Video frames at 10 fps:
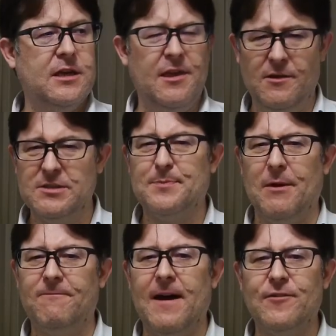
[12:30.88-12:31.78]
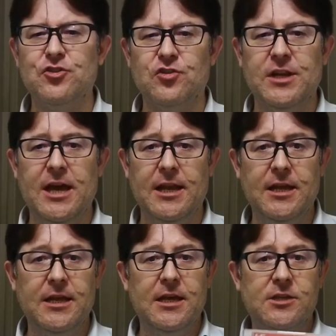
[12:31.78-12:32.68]
I think it was about 500 yen.
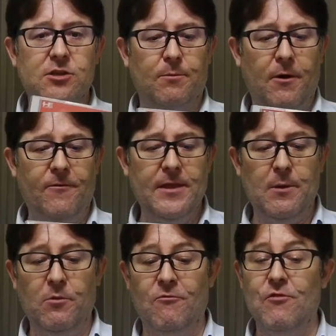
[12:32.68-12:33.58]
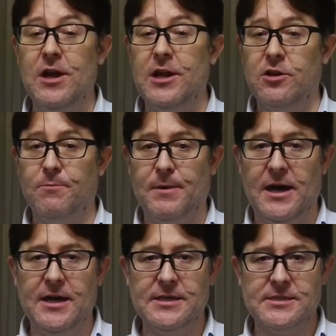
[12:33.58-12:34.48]
So both of them were really good
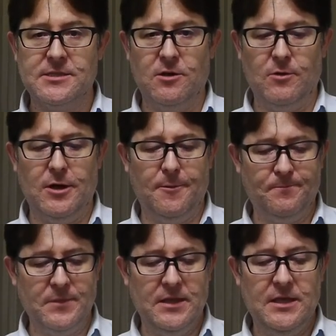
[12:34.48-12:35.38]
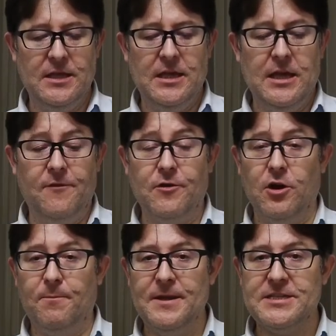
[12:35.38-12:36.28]
buys. So if you've
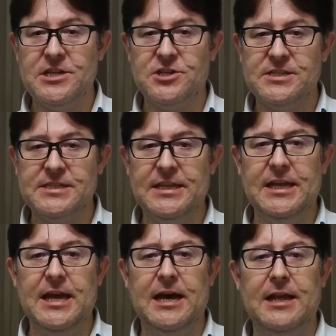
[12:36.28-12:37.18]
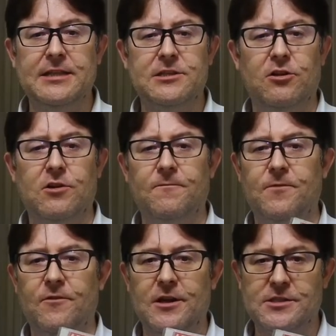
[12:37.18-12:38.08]
got a PC Engine CD and you're looking
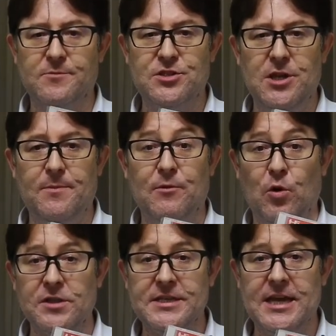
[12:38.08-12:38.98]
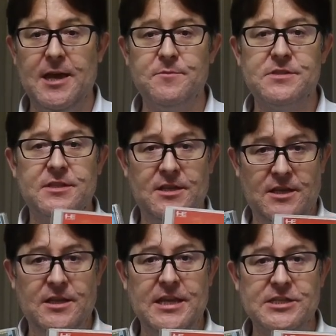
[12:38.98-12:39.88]
for some cheap quality games,
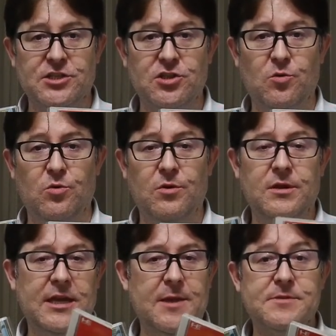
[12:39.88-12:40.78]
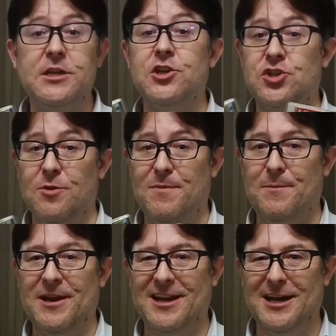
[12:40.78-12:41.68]
these are 2 games that you should be
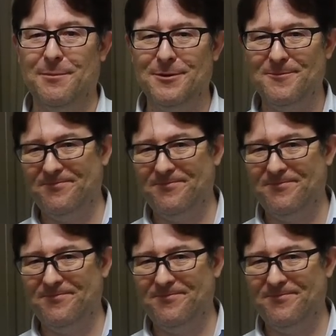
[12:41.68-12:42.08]
picking up.